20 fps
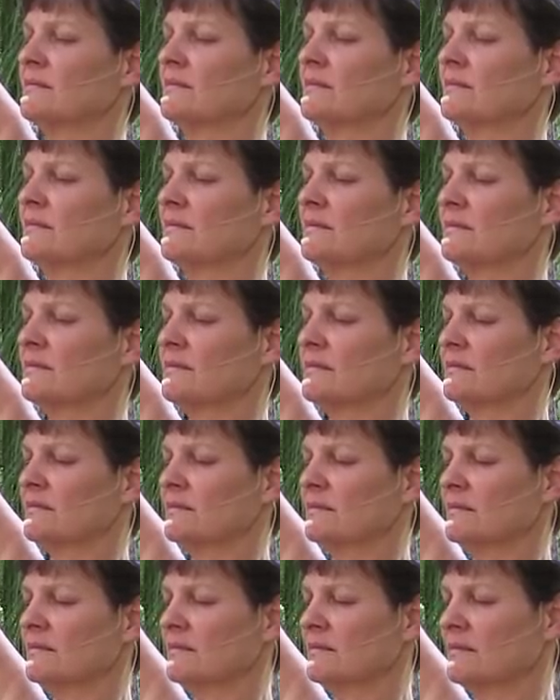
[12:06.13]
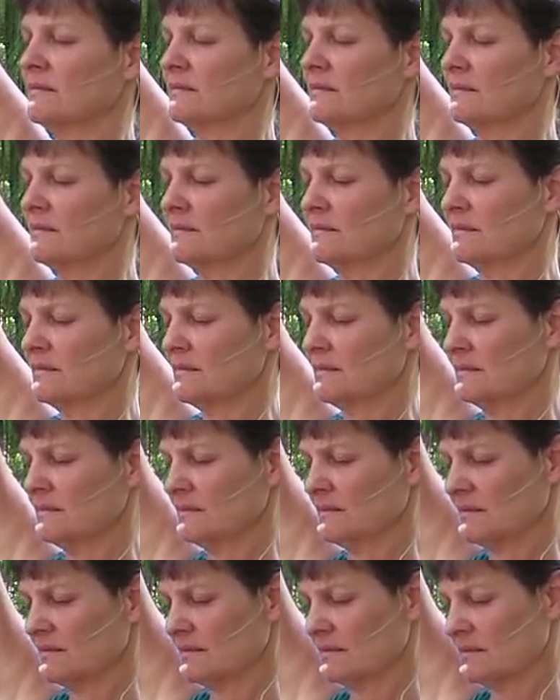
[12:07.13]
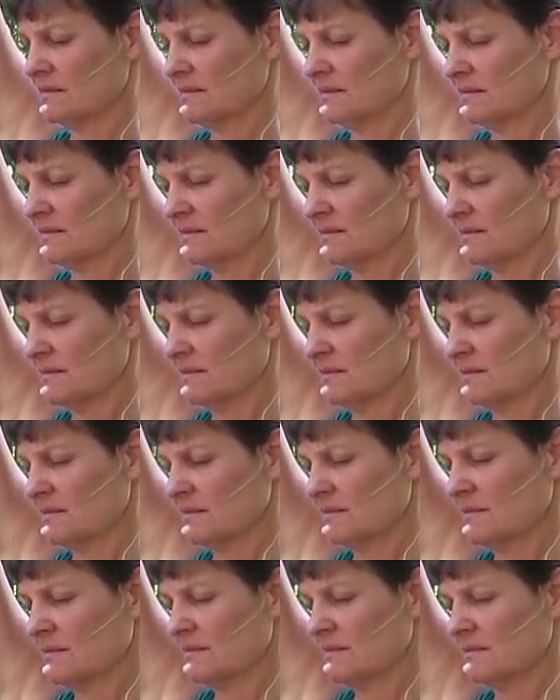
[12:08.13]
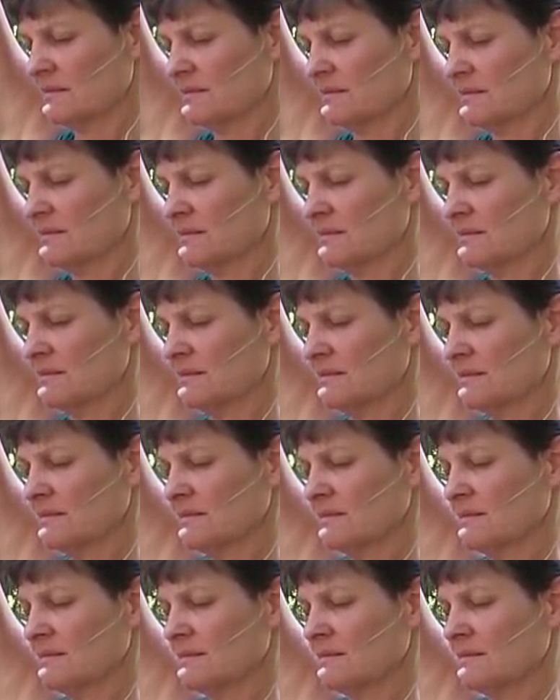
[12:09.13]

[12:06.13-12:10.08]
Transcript: (silent)